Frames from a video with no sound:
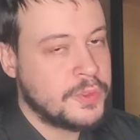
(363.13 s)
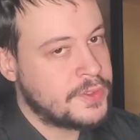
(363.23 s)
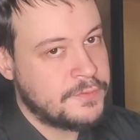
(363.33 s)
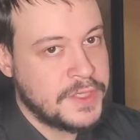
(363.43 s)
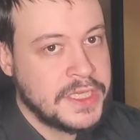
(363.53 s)
with
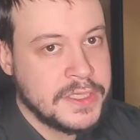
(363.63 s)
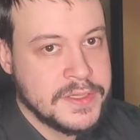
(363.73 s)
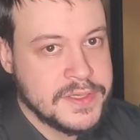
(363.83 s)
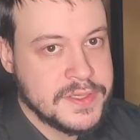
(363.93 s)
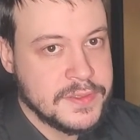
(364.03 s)

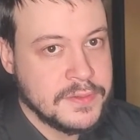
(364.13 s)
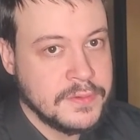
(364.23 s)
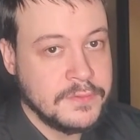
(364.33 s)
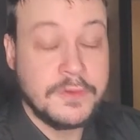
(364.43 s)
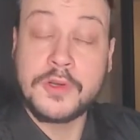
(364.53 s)
Venus
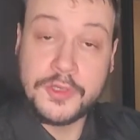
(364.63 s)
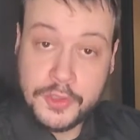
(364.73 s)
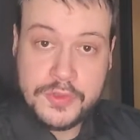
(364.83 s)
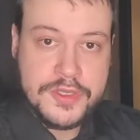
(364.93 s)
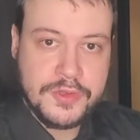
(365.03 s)
for
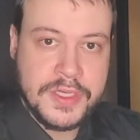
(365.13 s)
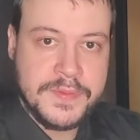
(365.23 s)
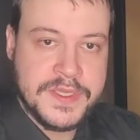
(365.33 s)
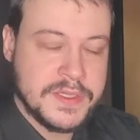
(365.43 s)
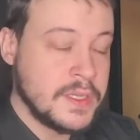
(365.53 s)
new
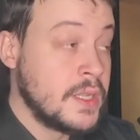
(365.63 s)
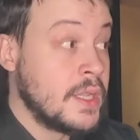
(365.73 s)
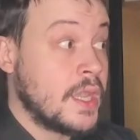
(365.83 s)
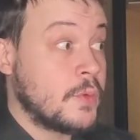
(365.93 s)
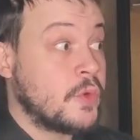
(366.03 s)
streams
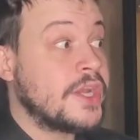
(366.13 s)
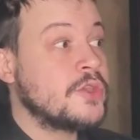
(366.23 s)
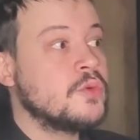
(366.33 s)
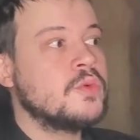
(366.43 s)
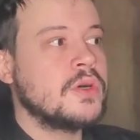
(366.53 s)
and when
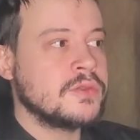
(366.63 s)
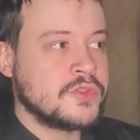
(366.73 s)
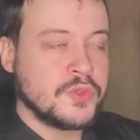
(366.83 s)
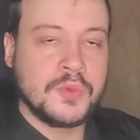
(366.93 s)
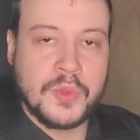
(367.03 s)
you want
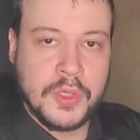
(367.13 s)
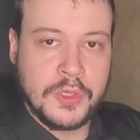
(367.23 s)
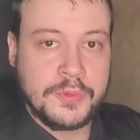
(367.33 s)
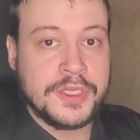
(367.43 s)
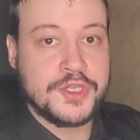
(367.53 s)
to
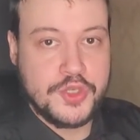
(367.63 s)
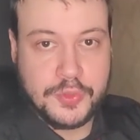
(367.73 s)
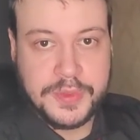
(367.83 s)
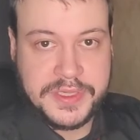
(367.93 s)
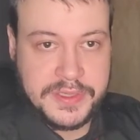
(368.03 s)
work with
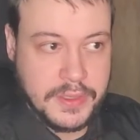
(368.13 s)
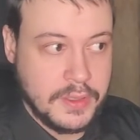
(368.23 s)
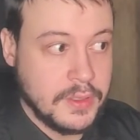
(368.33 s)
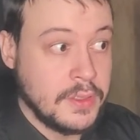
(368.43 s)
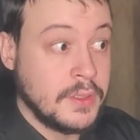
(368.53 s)
Jupiter
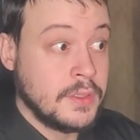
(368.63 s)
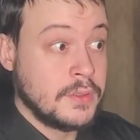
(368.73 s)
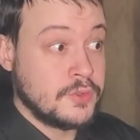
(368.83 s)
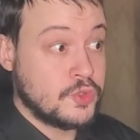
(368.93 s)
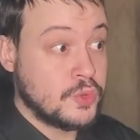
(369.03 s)

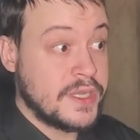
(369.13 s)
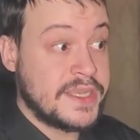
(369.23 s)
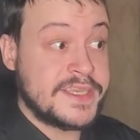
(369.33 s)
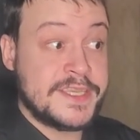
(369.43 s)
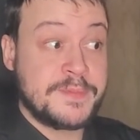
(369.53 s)
to
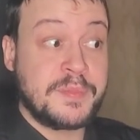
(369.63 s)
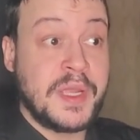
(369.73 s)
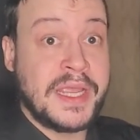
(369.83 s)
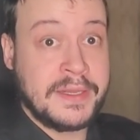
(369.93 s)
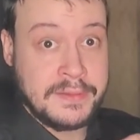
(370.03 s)

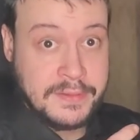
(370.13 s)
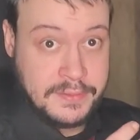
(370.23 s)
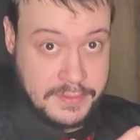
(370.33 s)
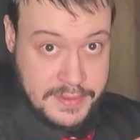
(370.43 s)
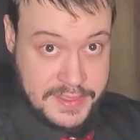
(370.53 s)
expand
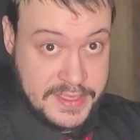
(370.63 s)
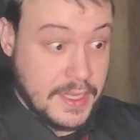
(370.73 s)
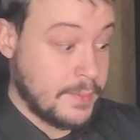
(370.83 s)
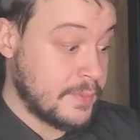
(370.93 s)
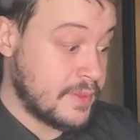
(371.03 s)

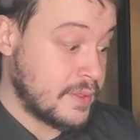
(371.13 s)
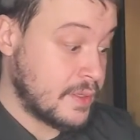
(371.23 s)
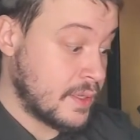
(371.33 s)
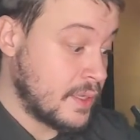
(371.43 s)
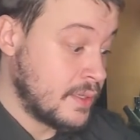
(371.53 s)

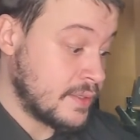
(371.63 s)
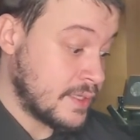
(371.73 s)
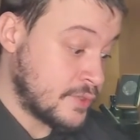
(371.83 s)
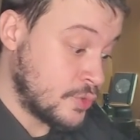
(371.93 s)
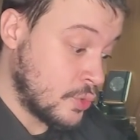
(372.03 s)
something
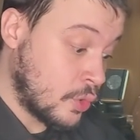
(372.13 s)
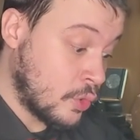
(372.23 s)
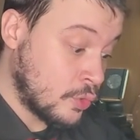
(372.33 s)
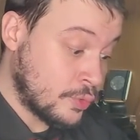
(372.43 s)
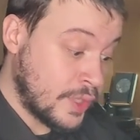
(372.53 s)
that you
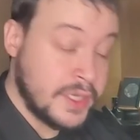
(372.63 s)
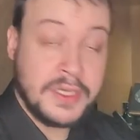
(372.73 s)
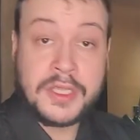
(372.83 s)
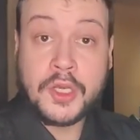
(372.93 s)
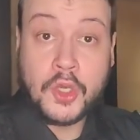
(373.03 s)

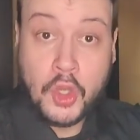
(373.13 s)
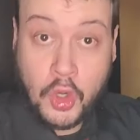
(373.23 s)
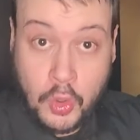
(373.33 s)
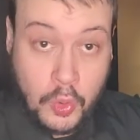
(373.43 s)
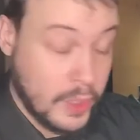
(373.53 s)
already
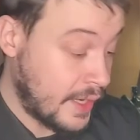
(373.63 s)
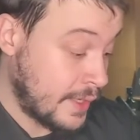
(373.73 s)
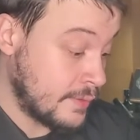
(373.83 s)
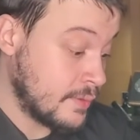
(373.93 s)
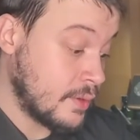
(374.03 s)
know
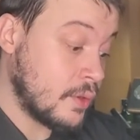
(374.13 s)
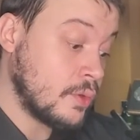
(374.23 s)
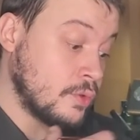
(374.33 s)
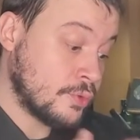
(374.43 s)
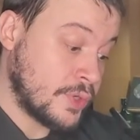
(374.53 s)
and
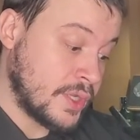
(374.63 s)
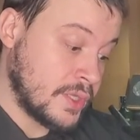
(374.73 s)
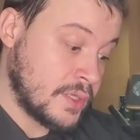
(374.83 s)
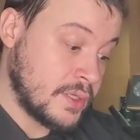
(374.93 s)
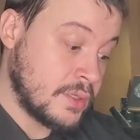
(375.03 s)

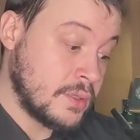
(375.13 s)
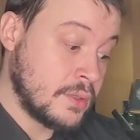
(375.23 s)
already